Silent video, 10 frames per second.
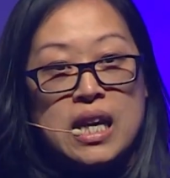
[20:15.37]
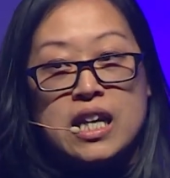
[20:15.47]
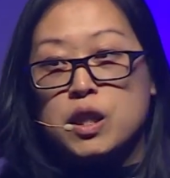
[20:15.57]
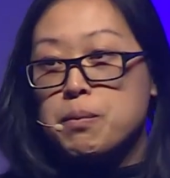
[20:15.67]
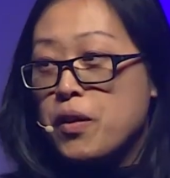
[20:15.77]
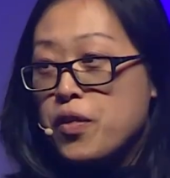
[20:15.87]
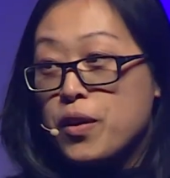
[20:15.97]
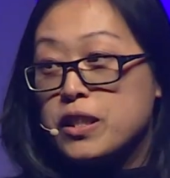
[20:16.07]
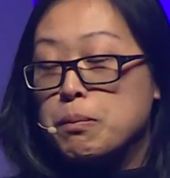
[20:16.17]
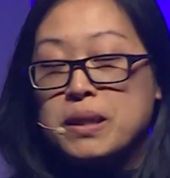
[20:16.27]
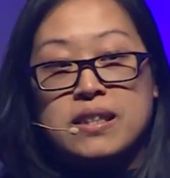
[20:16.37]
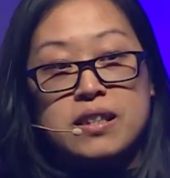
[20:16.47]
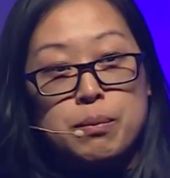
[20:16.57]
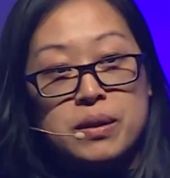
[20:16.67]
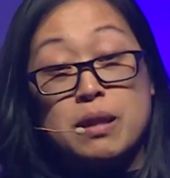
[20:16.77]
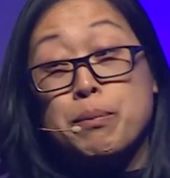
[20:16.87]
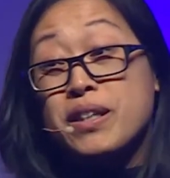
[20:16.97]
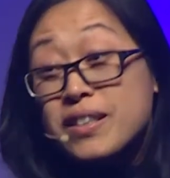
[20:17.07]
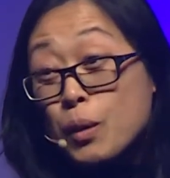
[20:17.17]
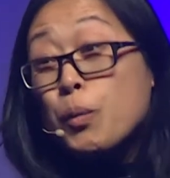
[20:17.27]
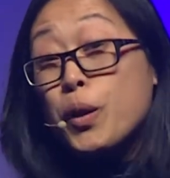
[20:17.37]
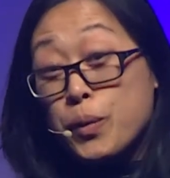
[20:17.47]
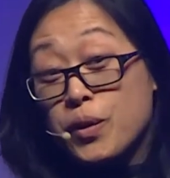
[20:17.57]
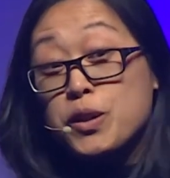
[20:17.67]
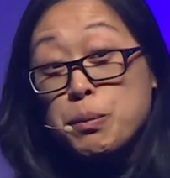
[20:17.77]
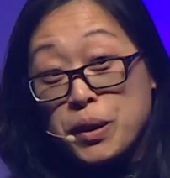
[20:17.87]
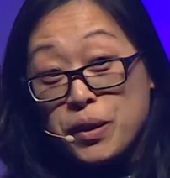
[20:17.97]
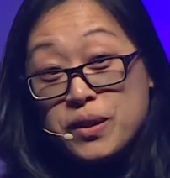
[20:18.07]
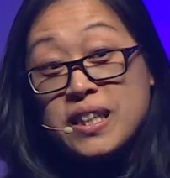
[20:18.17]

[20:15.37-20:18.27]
There were about 30 participants. And because I work with entrepreneurs,